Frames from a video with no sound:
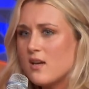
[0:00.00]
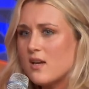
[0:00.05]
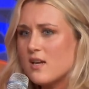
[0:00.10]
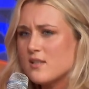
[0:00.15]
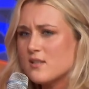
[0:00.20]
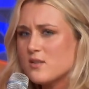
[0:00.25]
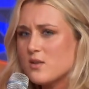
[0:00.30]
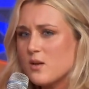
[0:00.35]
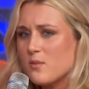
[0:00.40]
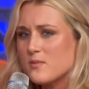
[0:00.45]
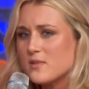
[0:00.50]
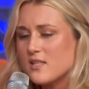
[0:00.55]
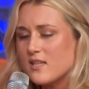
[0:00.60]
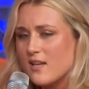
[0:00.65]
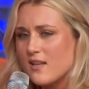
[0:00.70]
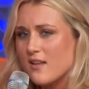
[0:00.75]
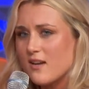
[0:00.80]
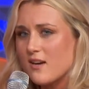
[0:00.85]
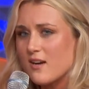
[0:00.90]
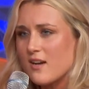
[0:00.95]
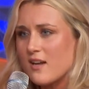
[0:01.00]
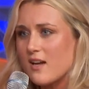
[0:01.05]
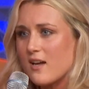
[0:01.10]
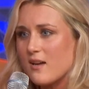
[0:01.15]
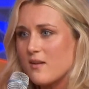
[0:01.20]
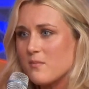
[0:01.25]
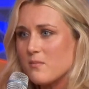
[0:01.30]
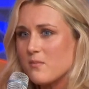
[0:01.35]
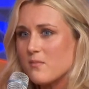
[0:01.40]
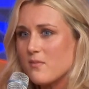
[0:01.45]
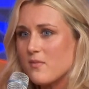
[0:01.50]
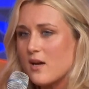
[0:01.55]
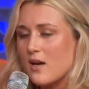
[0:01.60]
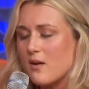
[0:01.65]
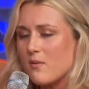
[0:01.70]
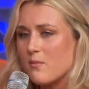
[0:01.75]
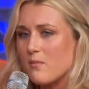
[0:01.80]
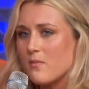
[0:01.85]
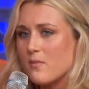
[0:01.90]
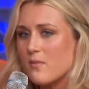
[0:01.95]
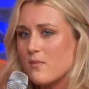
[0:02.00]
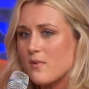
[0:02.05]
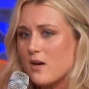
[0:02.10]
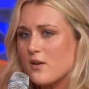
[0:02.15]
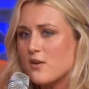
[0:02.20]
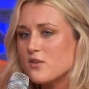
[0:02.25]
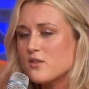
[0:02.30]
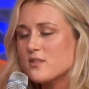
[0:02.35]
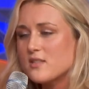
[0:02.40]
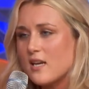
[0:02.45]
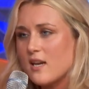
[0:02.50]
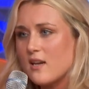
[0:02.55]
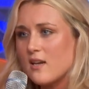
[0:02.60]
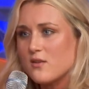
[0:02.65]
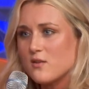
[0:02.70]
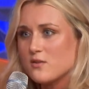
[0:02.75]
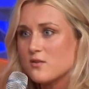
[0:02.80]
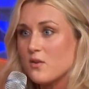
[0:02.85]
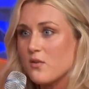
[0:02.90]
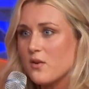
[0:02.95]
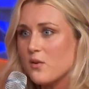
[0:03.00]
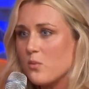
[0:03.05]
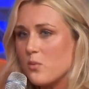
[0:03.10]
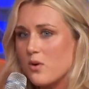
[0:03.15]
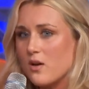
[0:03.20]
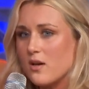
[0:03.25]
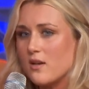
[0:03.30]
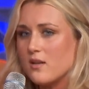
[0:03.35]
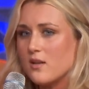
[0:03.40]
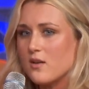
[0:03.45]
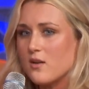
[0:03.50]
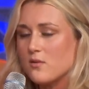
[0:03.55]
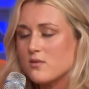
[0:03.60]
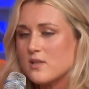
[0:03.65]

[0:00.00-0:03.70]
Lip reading: And so I'm sitting there, and I'm understanding there's only one.